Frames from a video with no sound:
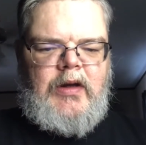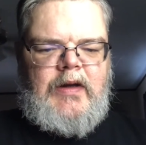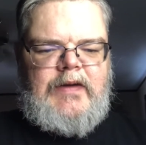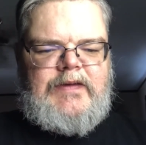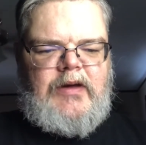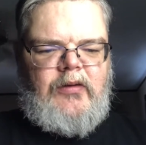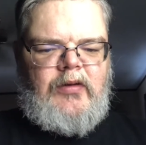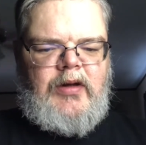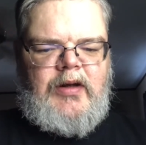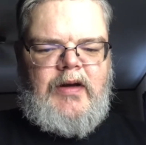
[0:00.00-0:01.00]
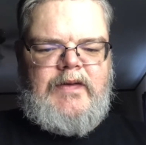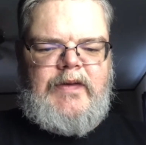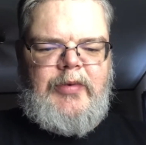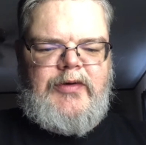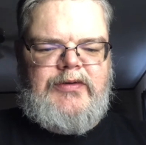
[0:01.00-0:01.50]
So here's
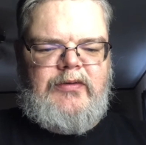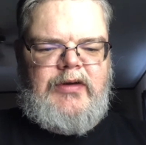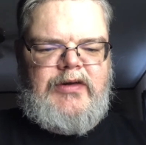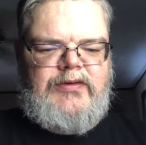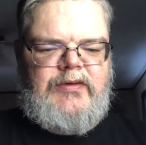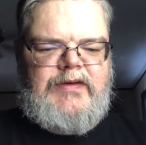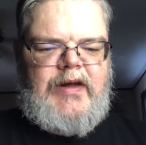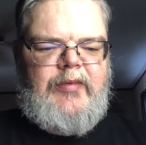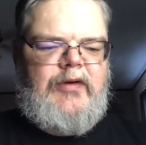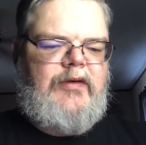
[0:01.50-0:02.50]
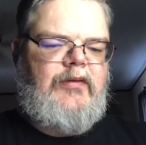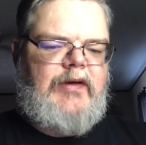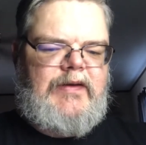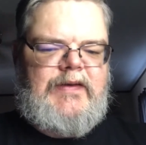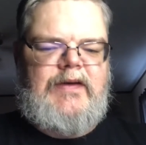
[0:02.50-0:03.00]
the personal history statement.
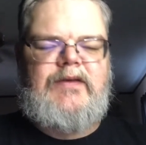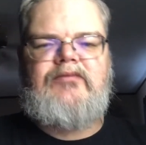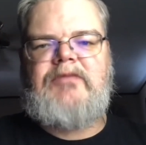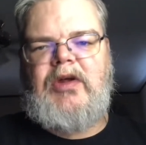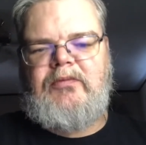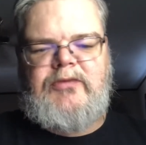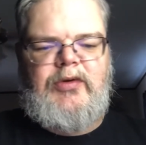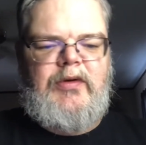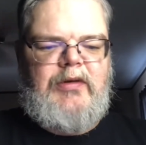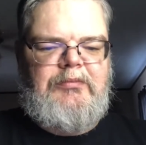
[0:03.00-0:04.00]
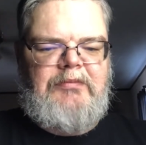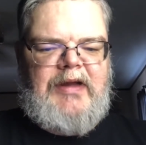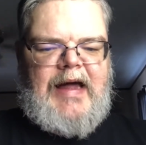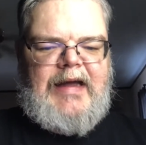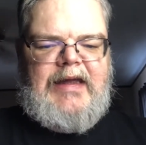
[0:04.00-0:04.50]
It says, do it
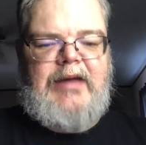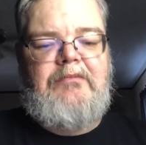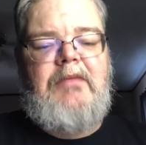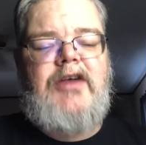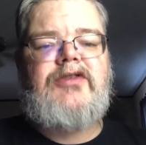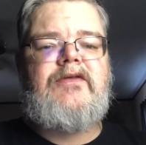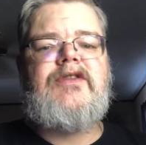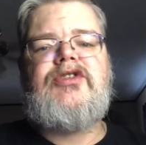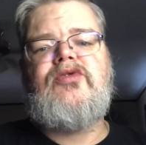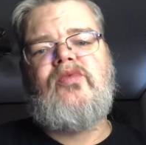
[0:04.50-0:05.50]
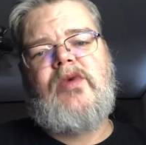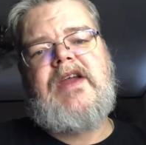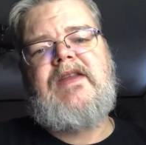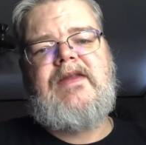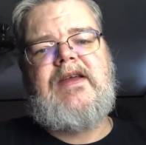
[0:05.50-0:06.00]
black ink. Make sure that you
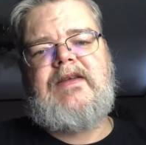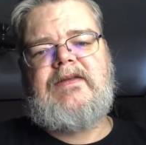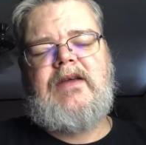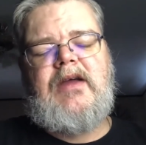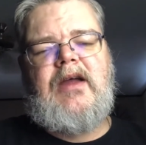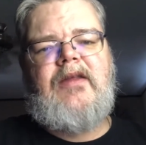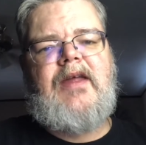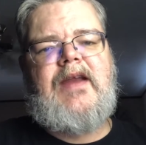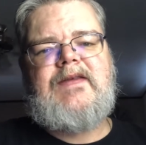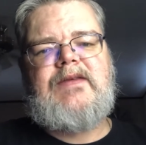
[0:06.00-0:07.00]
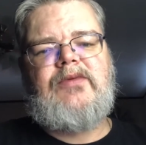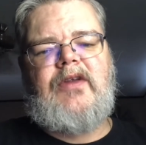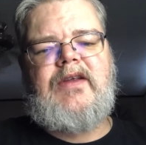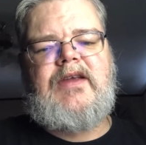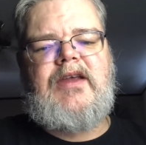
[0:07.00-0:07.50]
read these. That is the
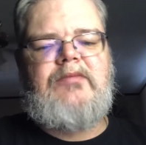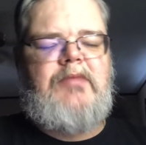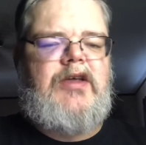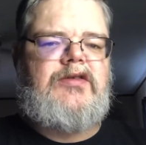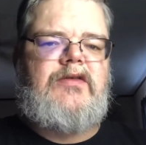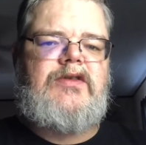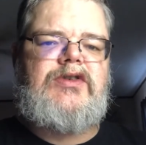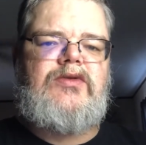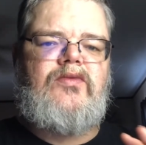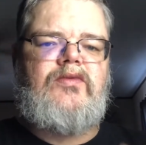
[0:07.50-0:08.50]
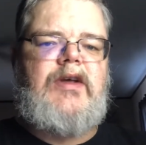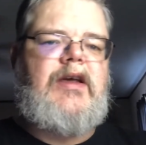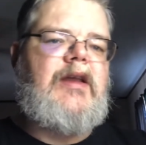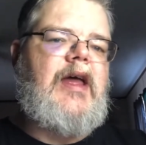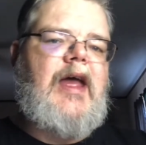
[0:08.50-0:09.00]
really key. Make sure that you
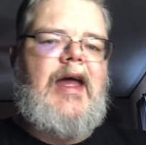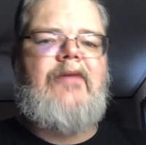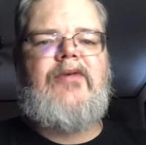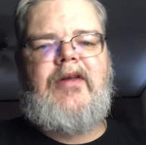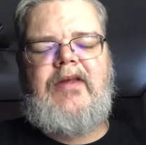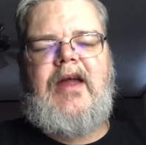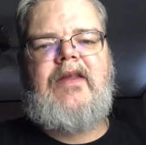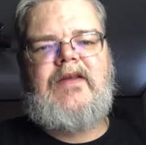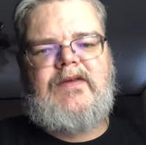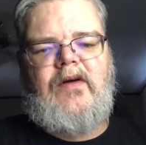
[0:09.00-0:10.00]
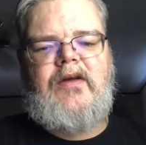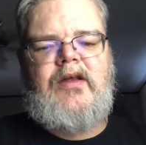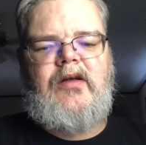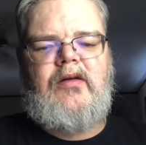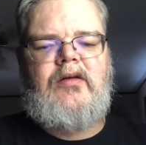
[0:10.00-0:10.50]
read everything that's on
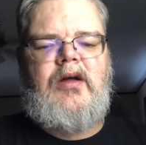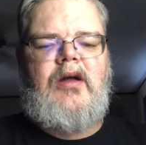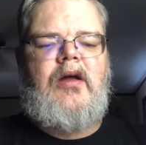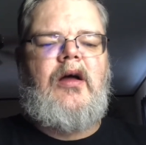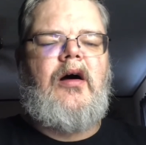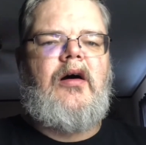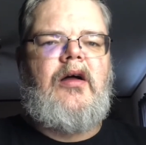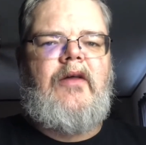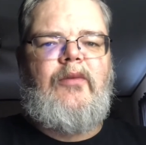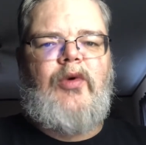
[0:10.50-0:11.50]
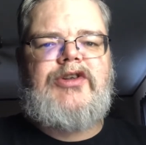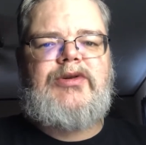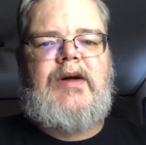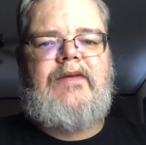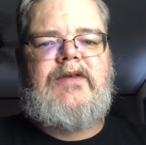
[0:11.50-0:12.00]
here on what
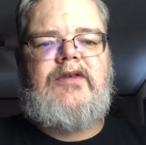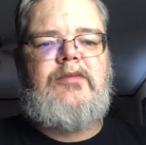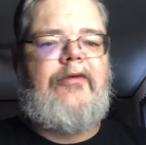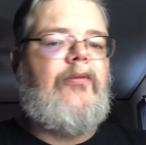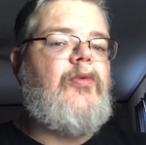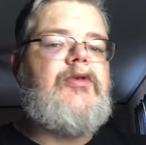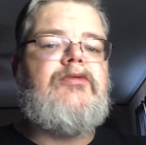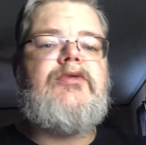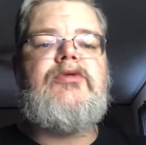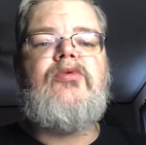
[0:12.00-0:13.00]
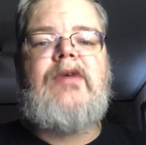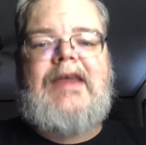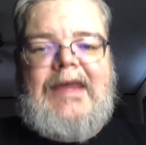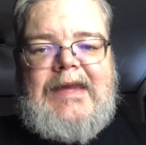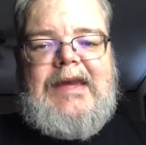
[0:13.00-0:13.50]
you have to do before you do
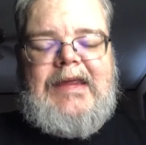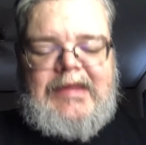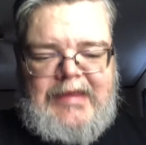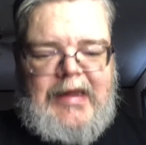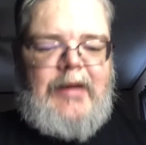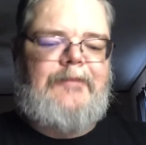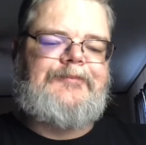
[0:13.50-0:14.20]
anything.